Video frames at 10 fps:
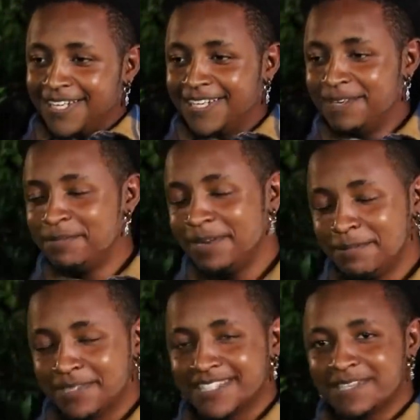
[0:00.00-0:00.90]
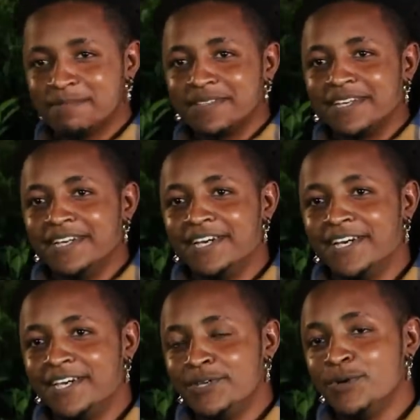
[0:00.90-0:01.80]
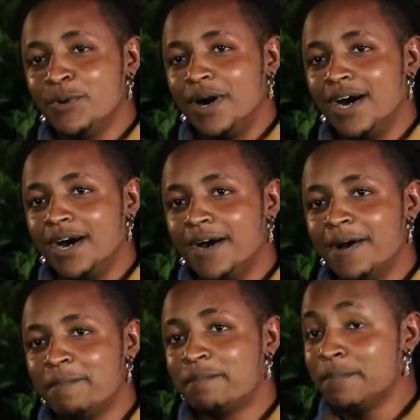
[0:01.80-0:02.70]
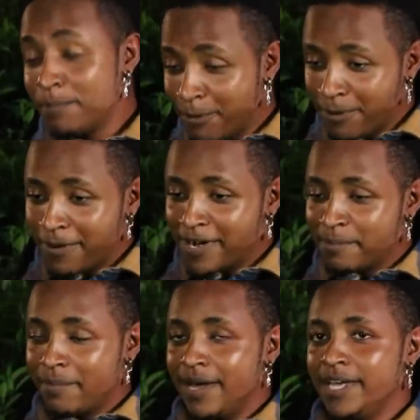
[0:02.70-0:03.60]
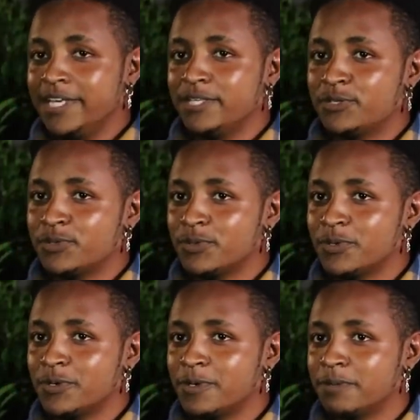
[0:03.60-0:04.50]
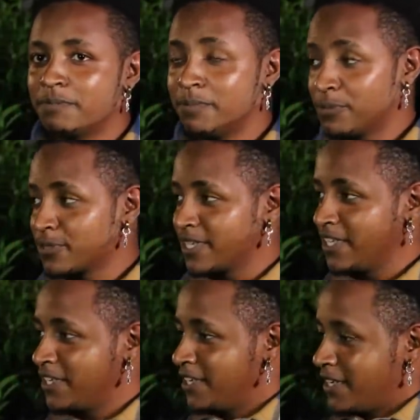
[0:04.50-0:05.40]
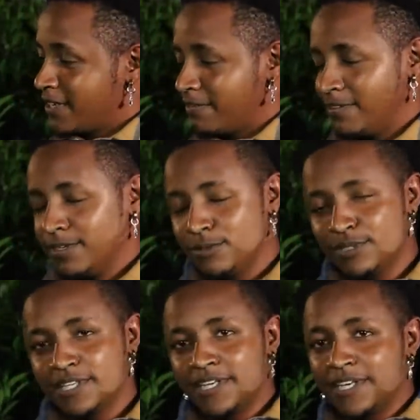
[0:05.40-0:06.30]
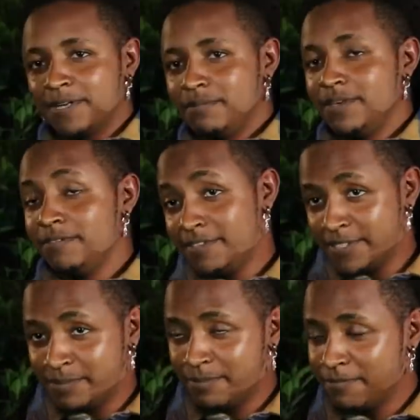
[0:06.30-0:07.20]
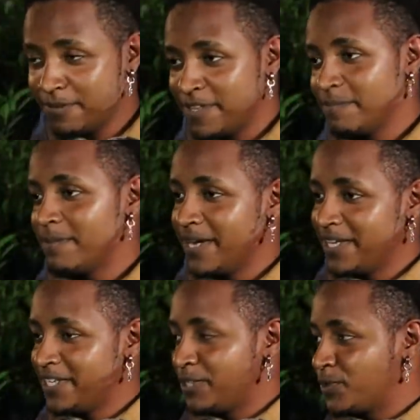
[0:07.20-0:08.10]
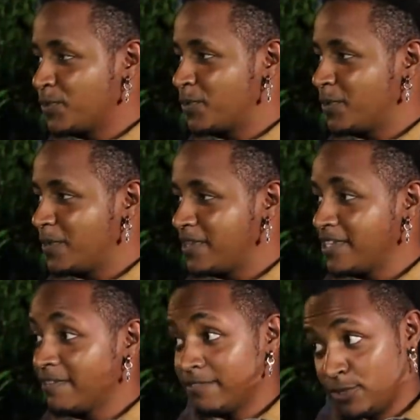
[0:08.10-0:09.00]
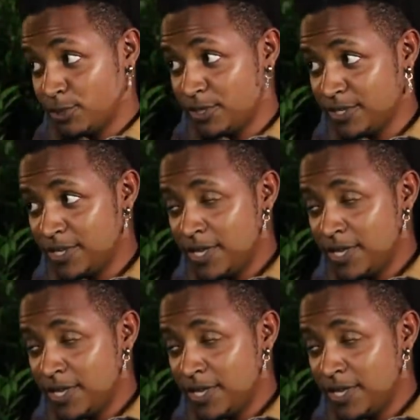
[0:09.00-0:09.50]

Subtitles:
Let me say something, eh? You know, people buy into people's values and behaviors before they buy into their vision.